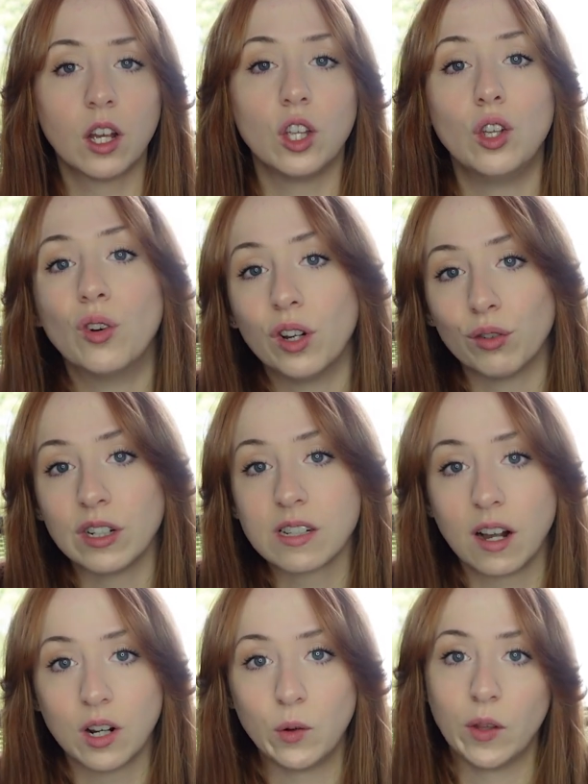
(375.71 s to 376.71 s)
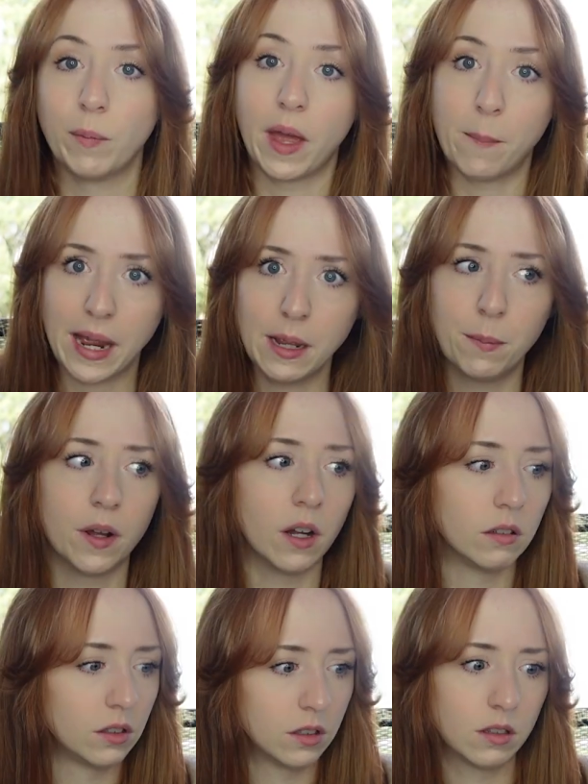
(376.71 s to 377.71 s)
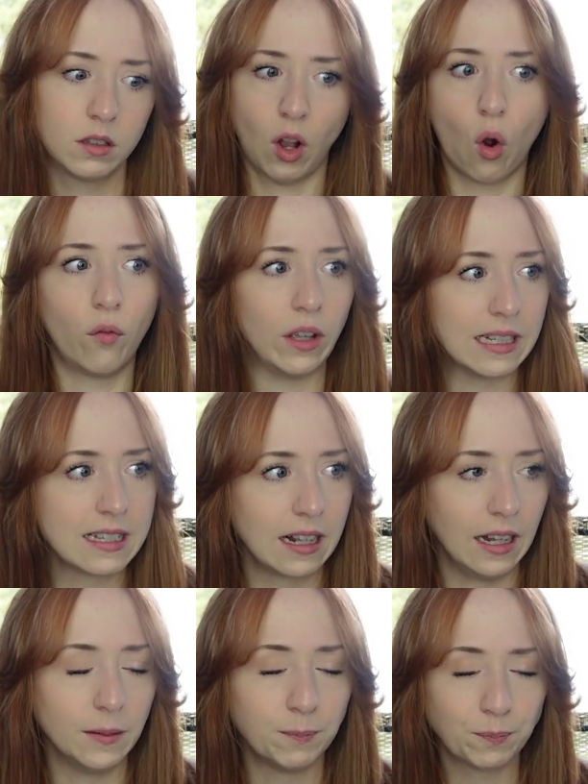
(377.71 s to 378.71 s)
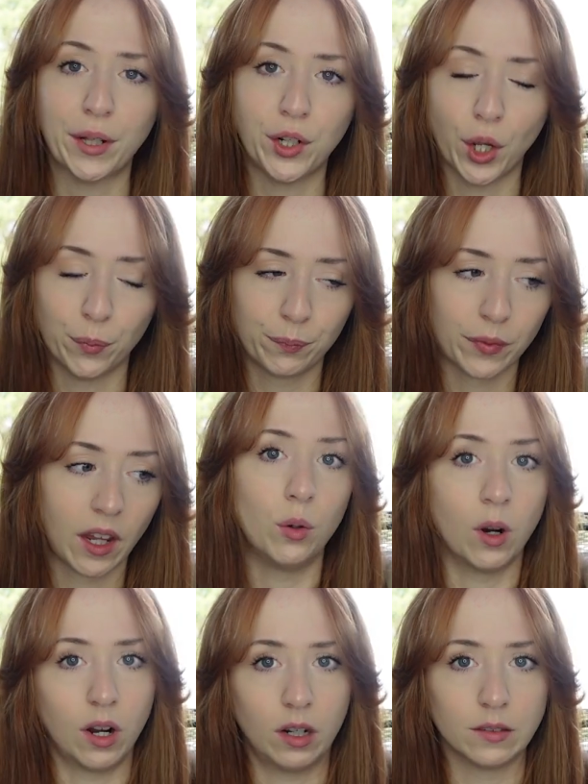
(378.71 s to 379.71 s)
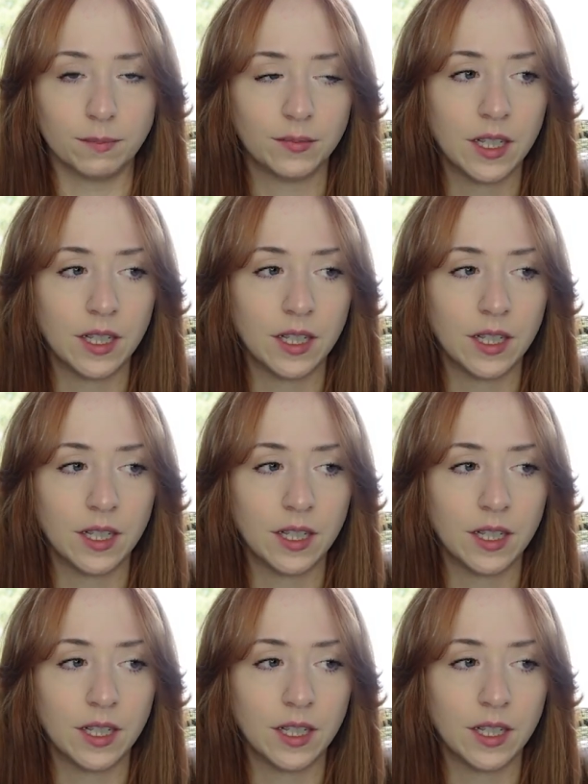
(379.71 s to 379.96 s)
you could recycle them, they're paper, obviously, but no, you can't.